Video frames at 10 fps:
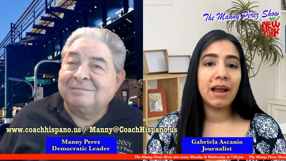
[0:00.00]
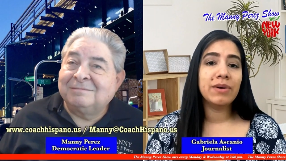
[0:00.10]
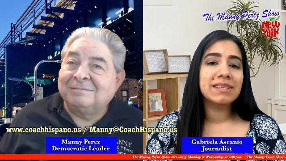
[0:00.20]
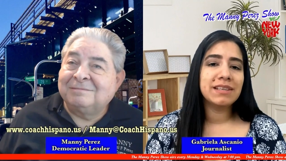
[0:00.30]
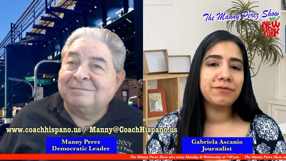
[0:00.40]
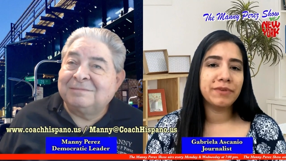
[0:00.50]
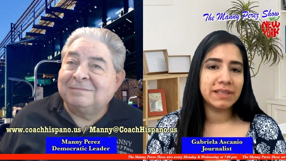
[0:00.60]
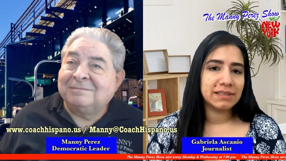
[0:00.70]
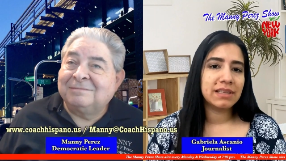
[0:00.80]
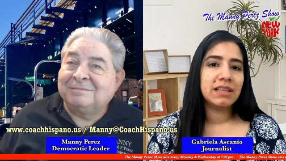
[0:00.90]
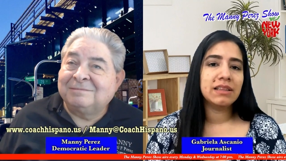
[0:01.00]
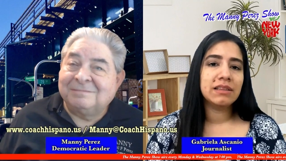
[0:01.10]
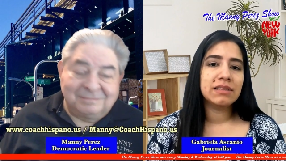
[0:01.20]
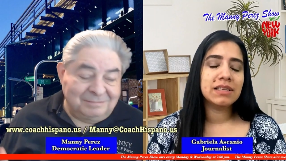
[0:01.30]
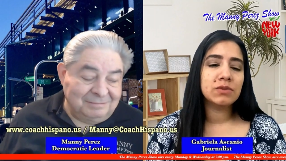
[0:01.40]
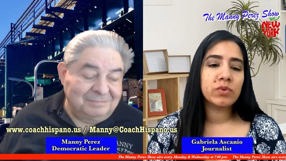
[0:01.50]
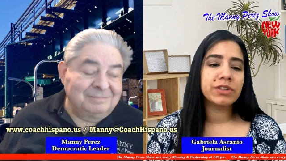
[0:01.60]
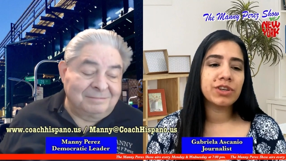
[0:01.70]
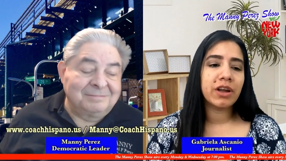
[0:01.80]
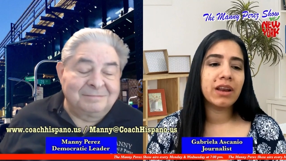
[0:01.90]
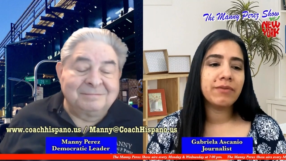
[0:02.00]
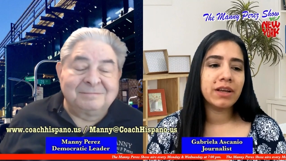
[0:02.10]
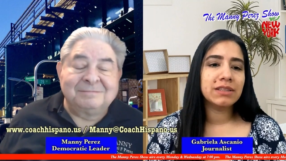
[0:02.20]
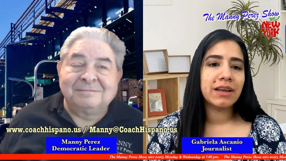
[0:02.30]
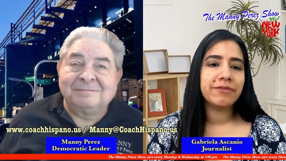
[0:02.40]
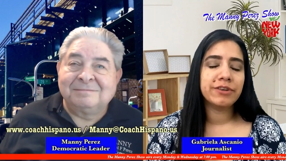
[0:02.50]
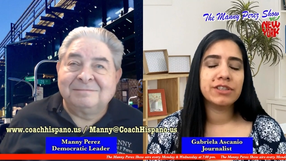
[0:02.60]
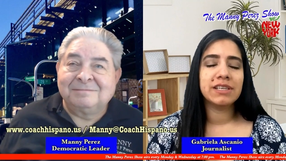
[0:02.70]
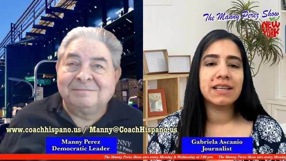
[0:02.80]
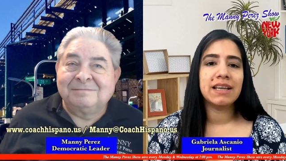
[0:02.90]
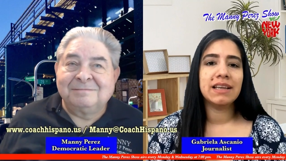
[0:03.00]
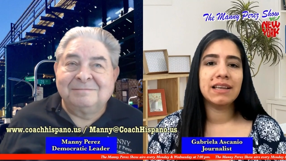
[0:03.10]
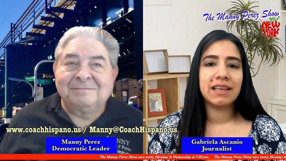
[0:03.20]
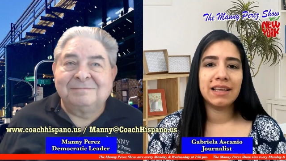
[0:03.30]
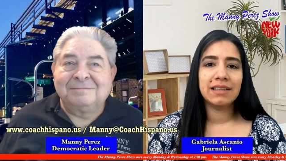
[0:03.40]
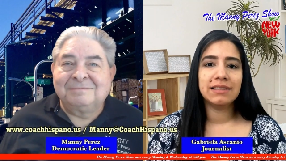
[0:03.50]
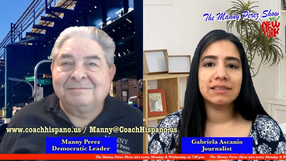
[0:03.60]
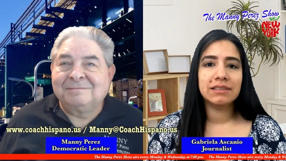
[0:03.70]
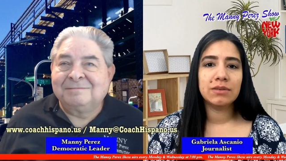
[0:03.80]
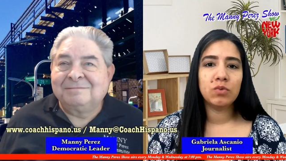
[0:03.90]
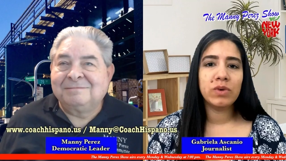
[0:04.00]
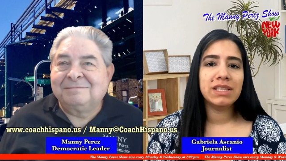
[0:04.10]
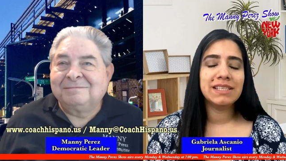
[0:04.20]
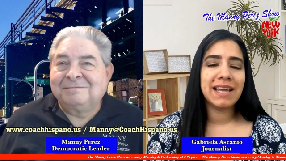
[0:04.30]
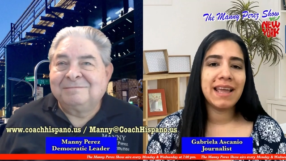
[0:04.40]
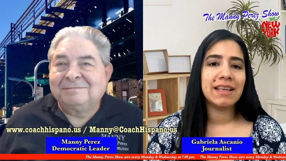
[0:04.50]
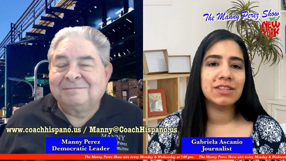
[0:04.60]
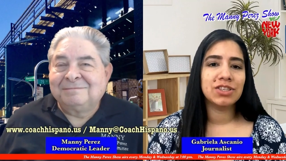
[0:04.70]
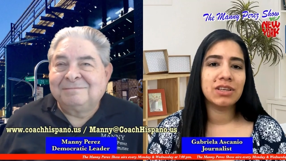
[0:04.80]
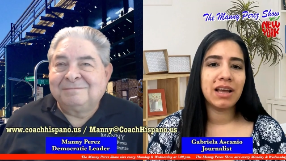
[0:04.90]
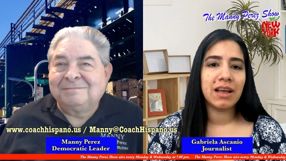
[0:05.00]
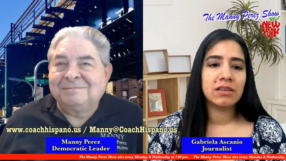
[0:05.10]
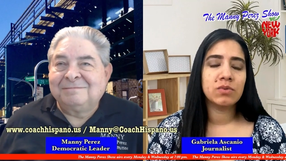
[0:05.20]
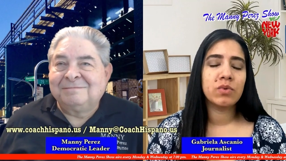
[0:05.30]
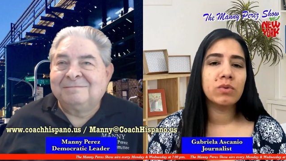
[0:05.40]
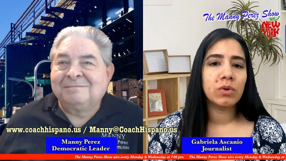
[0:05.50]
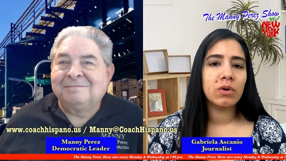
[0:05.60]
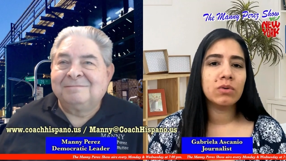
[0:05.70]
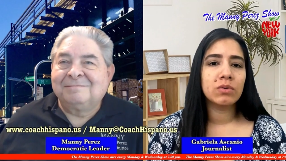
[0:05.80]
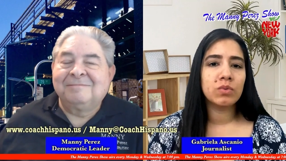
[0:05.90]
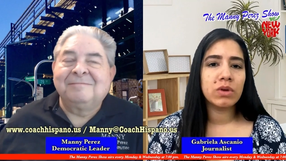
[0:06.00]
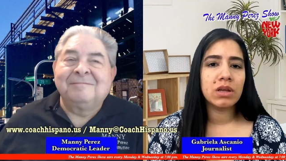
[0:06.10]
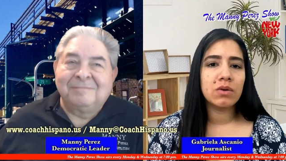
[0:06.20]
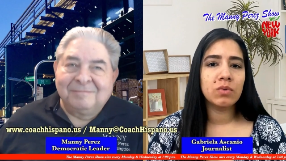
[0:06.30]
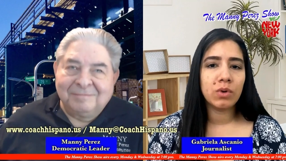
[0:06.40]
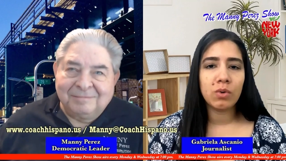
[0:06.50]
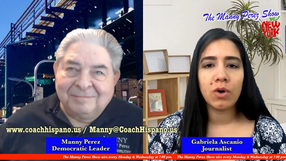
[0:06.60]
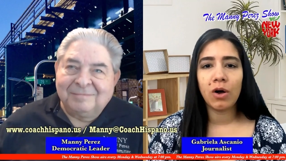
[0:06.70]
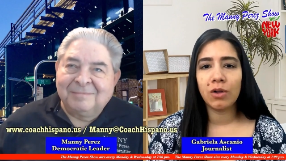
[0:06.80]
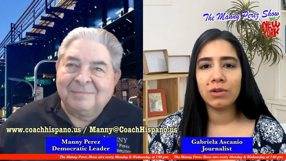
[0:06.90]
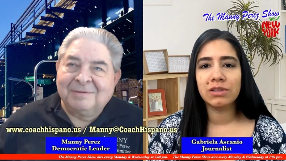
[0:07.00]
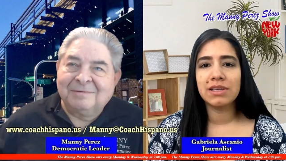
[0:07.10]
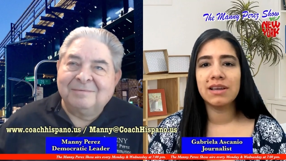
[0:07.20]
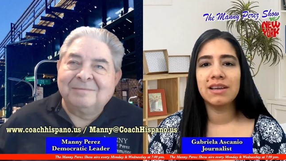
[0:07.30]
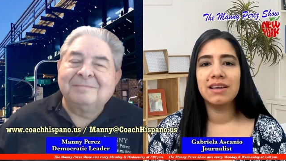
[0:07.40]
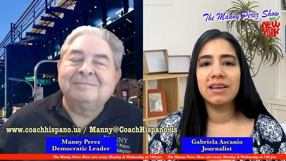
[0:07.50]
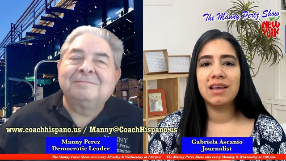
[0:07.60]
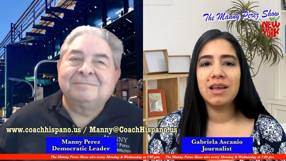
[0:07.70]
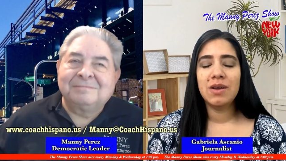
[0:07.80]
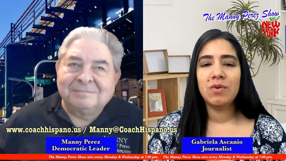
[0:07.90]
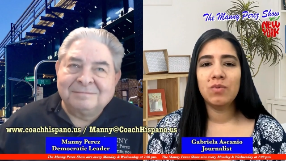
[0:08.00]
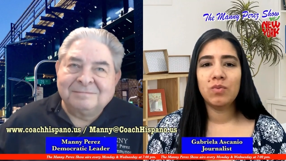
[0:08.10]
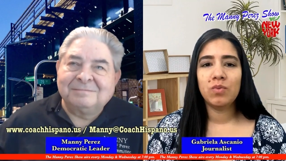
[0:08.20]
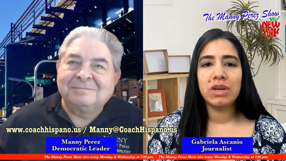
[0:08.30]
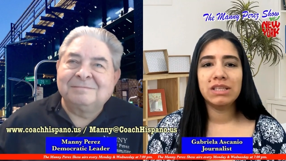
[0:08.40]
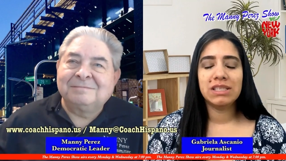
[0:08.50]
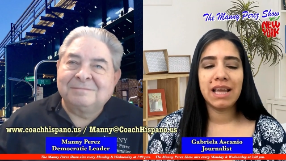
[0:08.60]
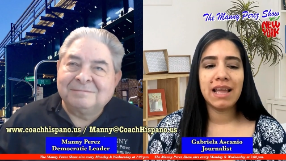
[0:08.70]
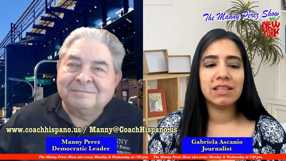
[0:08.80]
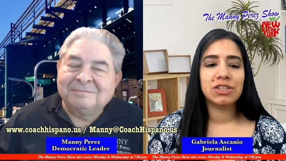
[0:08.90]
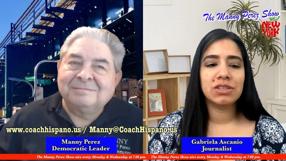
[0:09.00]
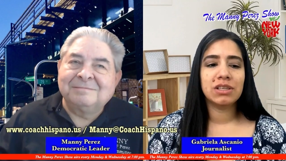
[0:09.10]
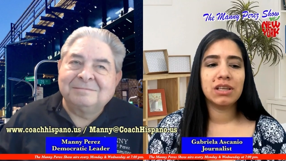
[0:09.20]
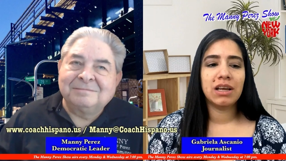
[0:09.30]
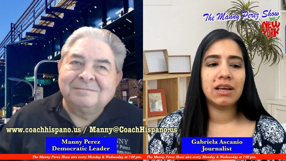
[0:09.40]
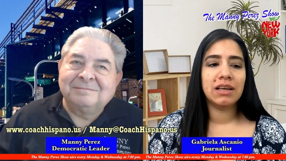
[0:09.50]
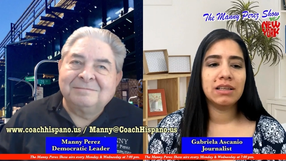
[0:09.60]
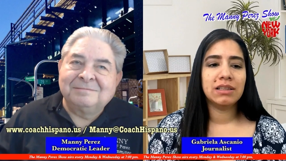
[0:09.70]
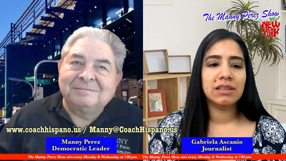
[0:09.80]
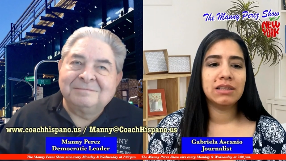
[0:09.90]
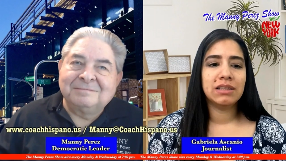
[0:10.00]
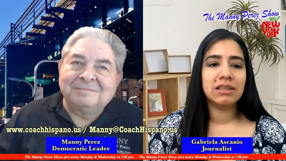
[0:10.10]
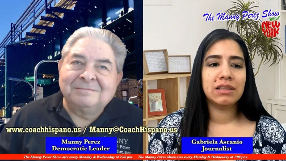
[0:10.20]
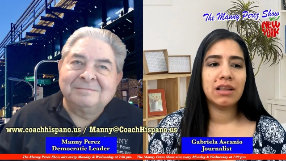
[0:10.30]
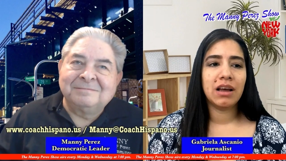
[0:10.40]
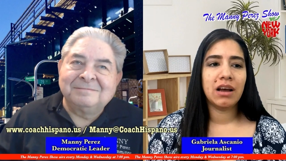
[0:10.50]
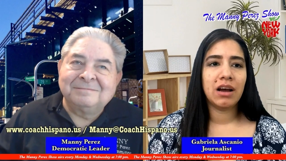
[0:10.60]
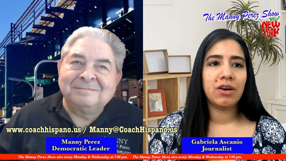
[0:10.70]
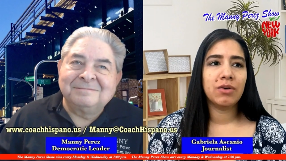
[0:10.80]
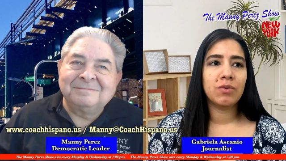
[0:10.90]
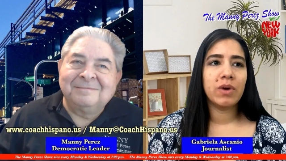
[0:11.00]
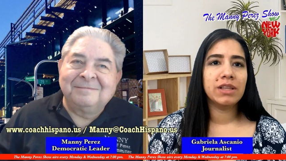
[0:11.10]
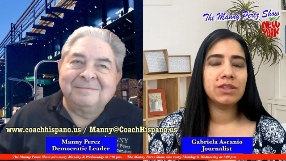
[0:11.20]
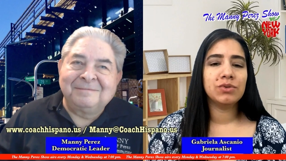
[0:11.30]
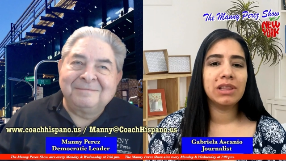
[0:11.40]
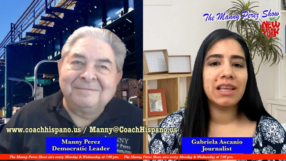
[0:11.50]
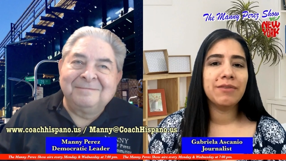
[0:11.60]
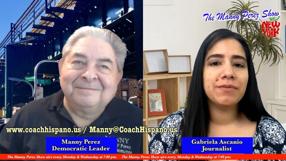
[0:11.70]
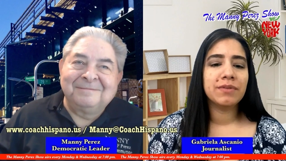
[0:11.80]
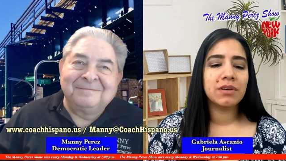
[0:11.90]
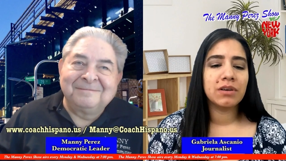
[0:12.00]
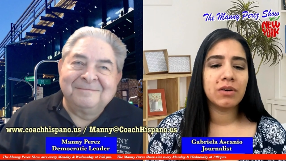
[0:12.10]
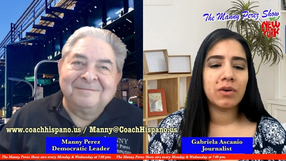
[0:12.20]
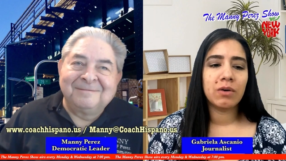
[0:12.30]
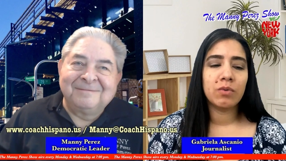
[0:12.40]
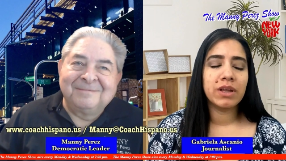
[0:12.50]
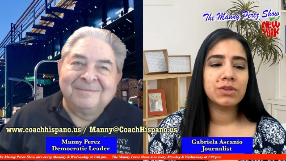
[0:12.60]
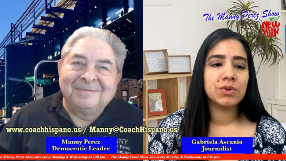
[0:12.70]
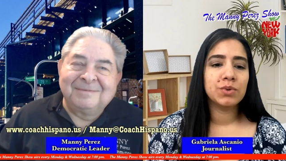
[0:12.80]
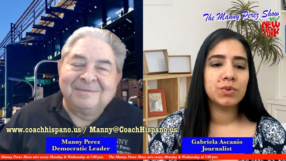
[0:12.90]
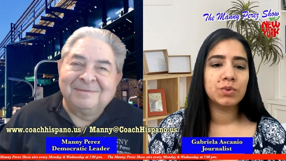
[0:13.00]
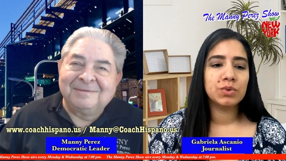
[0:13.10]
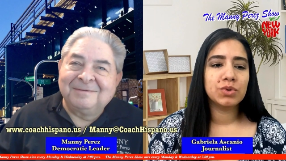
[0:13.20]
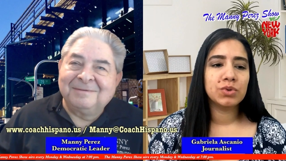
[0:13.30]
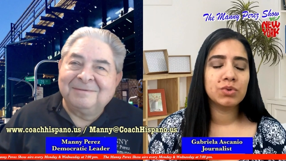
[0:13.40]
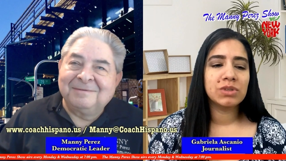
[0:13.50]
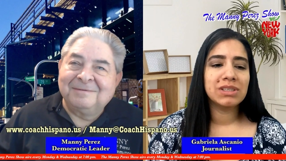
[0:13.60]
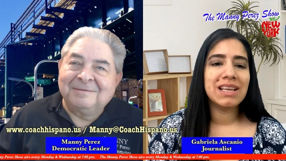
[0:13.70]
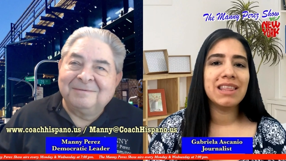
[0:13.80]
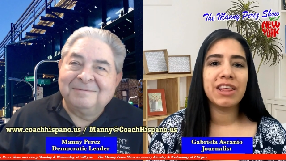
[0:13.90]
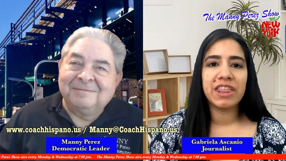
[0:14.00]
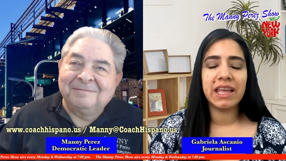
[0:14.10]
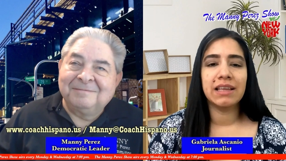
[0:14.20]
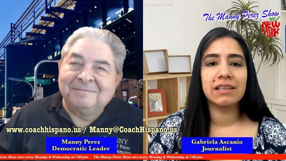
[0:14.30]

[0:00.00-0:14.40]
Speaker 1: And now it's different. And since we're talking about diversity and um, we change as we grow we grow old, we change uh, our way to live our way to to see the